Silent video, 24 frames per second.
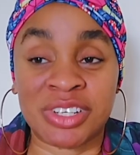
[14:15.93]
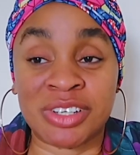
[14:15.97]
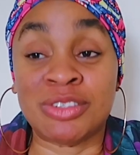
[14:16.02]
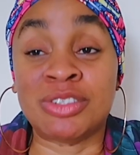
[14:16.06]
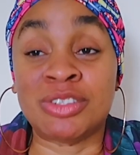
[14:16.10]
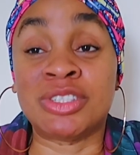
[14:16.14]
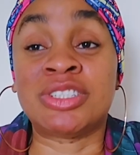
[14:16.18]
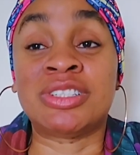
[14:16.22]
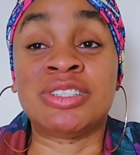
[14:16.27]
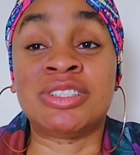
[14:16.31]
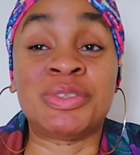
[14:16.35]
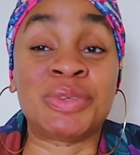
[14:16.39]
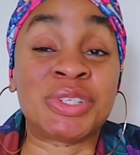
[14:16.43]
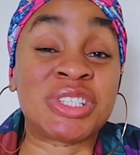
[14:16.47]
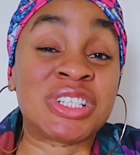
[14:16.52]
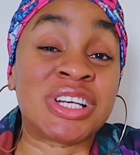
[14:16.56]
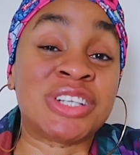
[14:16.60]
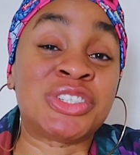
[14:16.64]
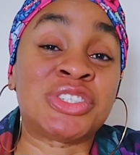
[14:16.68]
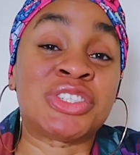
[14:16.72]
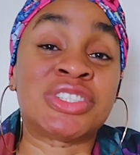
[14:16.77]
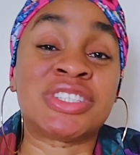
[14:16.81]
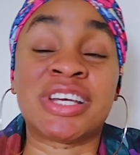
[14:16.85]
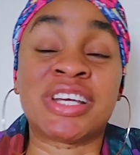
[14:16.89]
Lucy, they were
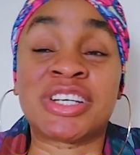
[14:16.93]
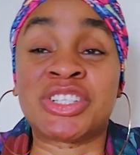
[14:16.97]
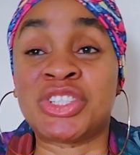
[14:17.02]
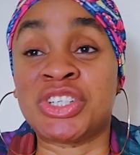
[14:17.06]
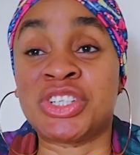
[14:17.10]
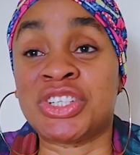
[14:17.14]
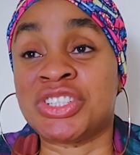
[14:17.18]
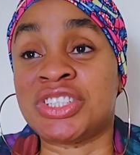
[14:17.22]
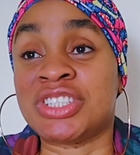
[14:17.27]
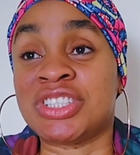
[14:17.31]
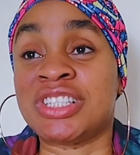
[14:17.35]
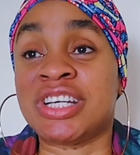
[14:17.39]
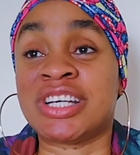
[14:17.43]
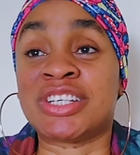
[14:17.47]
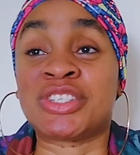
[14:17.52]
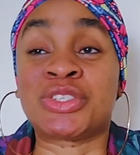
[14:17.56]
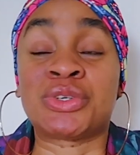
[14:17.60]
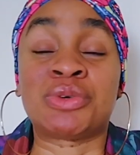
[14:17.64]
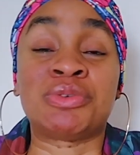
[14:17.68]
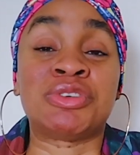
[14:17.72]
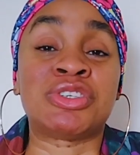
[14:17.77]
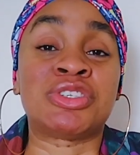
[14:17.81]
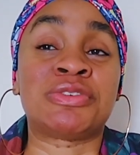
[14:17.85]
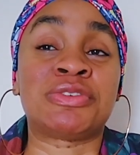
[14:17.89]
just exchanging their
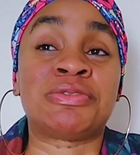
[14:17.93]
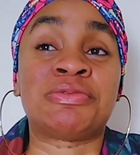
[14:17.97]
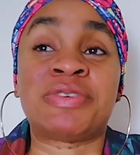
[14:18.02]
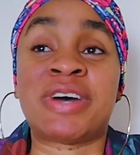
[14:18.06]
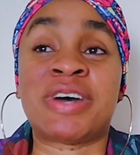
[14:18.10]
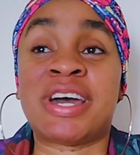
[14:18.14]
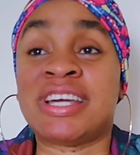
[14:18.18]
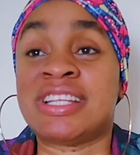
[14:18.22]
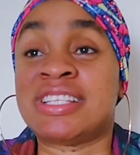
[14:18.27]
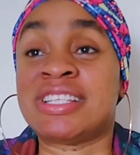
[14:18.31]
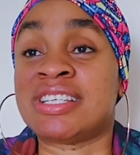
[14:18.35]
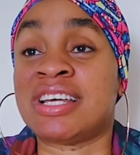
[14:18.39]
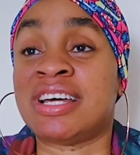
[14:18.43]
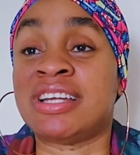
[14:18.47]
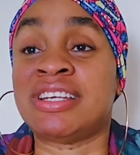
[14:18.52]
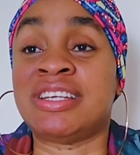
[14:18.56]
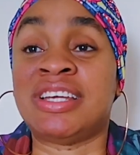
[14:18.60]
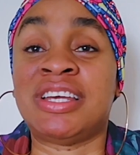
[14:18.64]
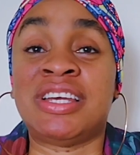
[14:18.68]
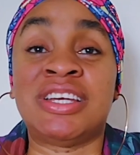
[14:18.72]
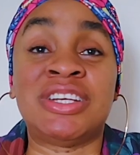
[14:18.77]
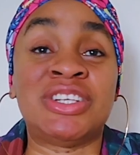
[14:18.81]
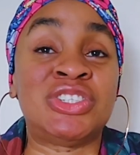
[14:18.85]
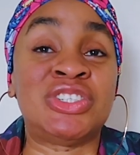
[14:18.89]
stories of fights and
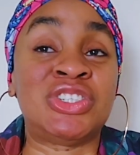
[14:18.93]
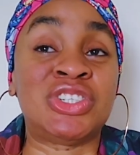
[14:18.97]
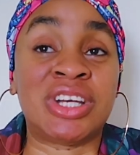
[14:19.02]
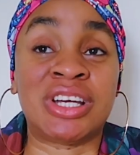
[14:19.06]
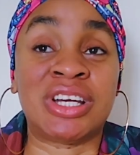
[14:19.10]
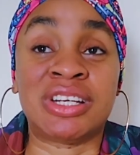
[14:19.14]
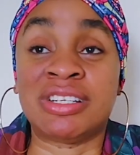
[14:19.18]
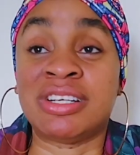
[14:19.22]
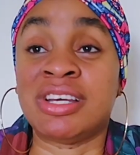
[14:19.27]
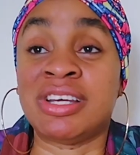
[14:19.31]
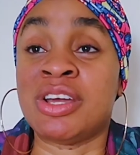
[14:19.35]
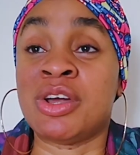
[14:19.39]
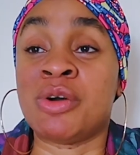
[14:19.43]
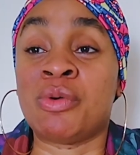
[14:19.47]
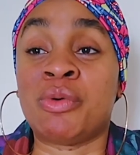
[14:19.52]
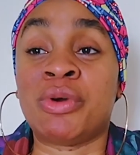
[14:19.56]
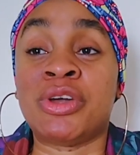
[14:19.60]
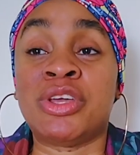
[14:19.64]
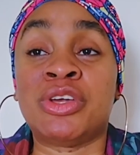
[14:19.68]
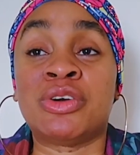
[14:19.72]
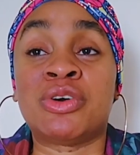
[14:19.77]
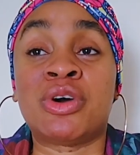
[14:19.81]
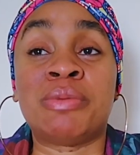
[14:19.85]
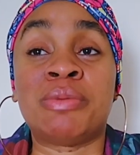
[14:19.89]
age, and when
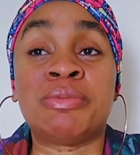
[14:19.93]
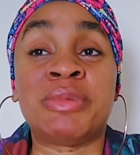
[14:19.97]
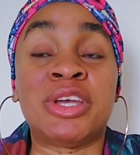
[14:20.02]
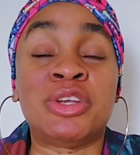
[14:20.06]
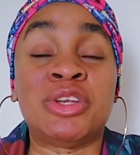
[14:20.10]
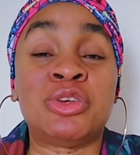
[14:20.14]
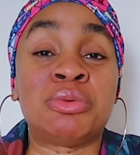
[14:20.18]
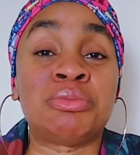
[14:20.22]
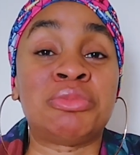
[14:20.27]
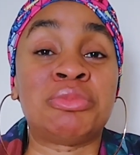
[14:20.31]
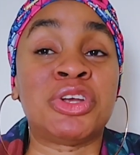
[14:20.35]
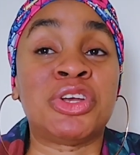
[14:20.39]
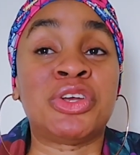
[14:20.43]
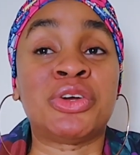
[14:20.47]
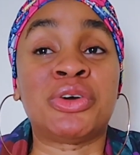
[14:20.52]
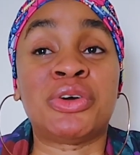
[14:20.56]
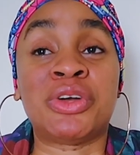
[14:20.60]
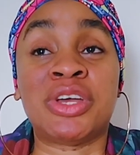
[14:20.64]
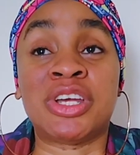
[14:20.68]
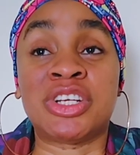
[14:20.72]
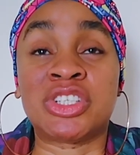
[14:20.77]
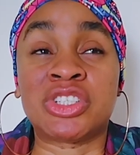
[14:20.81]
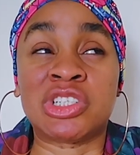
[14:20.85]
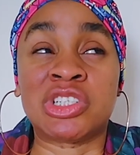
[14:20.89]
you come here, you don't bring your
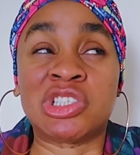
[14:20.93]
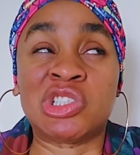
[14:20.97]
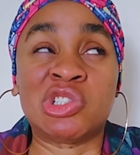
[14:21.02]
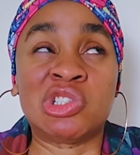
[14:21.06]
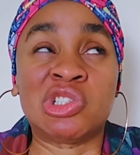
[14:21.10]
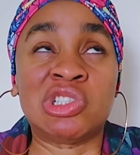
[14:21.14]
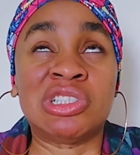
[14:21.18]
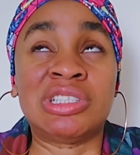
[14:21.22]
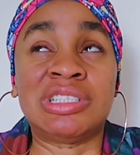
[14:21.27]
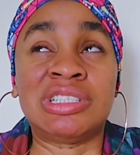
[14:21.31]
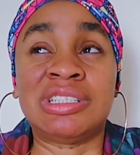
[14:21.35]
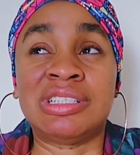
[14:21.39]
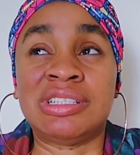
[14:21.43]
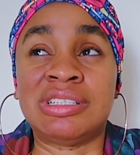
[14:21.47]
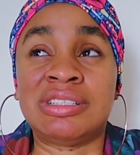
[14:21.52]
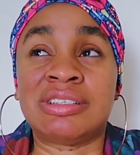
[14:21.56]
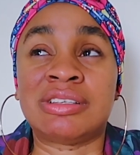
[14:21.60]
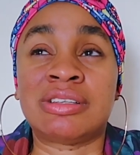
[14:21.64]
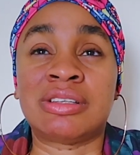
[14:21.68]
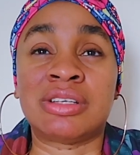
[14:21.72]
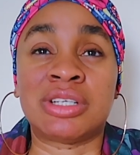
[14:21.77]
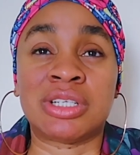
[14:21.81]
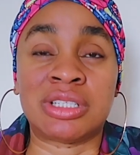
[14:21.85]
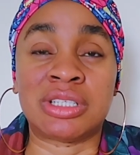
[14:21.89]
age, because Lucy is
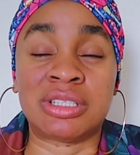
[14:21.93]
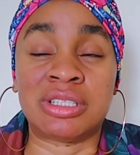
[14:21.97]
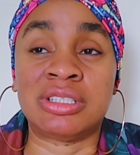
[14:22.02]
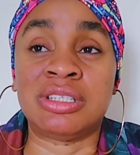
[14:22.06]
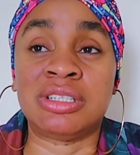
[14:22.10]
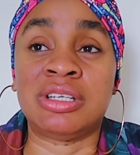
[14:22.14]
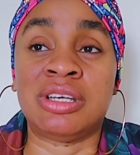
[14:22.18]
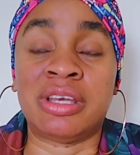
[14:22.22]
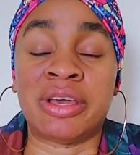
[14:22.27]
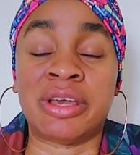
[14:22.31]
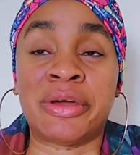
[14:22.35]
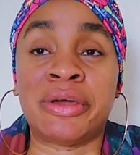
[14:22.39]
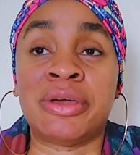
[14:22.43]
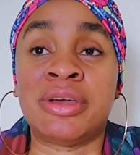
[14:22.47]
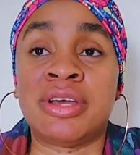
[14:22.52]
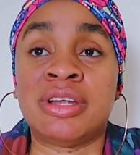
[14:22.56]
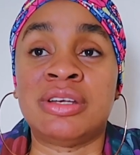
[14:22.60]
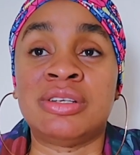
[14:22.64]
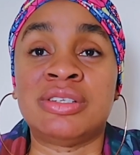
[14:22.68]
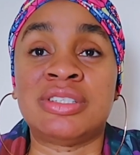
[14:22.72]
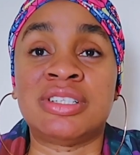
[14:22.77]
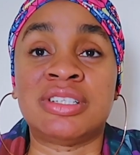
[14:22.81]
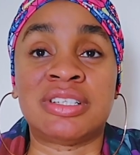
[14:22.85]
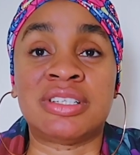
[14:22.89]
30, yeah,
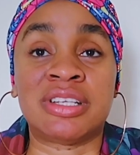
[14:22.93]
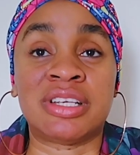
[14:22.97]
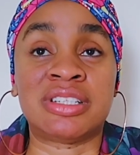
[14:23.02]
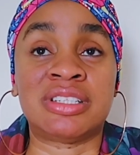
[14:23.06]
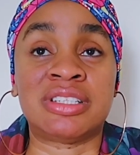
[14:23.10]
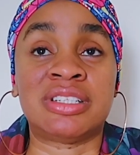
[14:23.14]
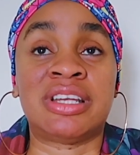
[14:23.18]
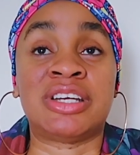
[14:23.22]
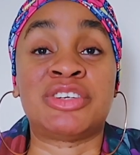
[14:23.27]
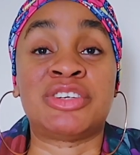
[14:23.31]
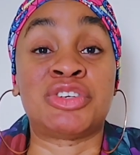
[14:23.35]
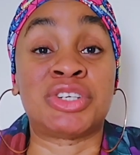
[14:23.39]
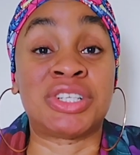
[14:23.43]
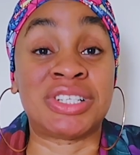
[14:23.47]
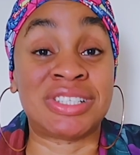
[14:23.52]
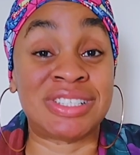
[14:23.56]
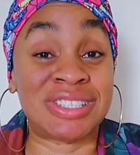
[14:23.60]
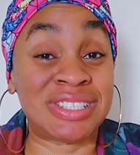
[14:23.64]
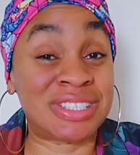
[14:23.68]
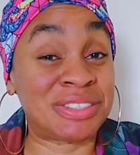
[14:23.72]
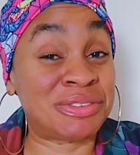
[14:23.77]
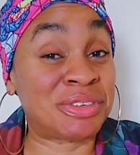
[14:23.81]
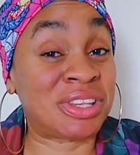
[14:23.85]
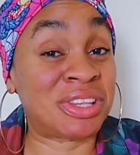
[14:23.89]
Lucy is 30, that Trikiti
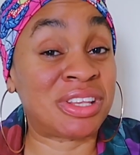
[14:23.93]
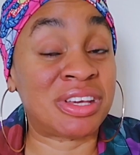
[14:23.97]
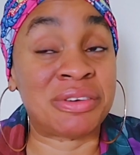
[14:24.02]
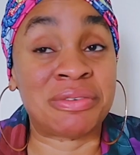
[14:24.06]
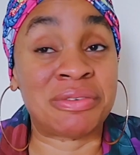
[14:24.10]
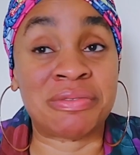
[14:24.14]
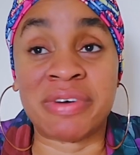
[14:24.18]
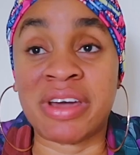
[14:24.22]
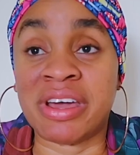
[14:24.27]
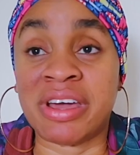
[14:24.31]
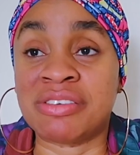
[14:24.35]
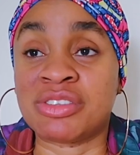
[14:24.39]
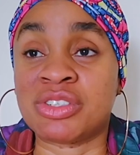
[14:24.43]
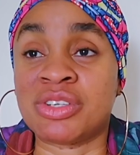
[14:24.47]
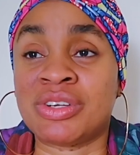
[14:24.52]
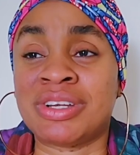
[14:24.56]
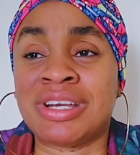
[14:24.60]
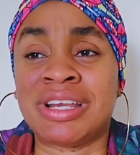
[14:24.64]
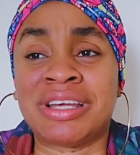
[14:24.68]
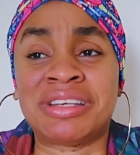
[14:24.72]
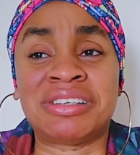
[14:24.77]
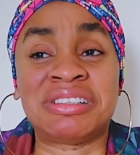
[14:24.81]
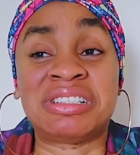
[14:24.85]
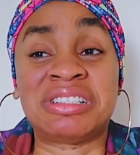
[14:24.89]
is even 35, so they're
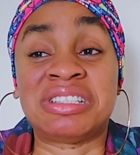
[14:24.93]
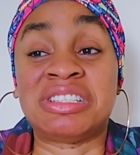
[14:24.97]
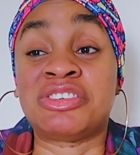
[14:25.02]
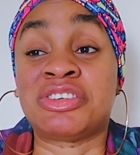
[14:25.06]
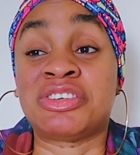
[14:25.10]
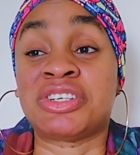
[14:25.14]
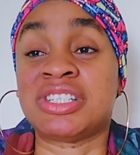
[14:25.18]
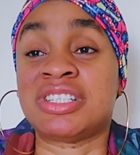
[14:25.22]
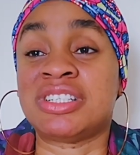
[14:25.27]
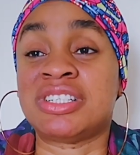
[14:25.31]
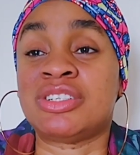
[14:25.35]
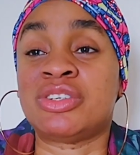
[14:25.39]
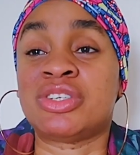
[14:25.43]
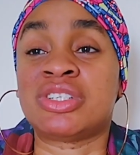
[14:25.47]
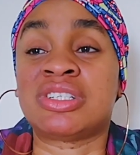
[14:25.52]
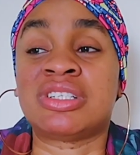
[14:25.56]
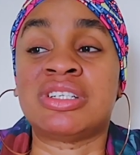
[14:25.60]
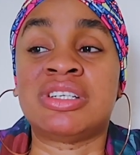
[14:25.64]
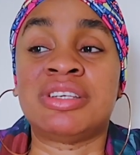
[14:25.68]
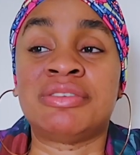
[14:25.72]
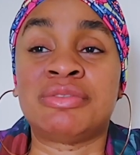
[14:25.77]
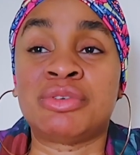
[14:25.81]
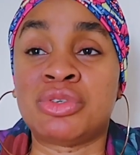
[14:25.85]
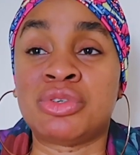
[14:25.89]
like, you see, Trikiti doesn't
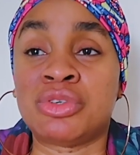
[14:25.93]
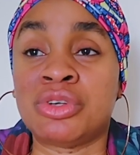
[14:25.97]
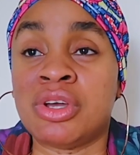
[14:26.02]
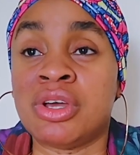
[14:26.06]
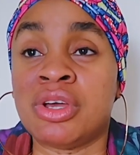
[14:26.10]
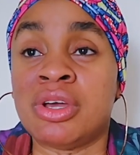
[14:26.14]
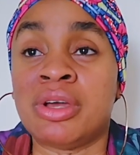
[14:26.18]
even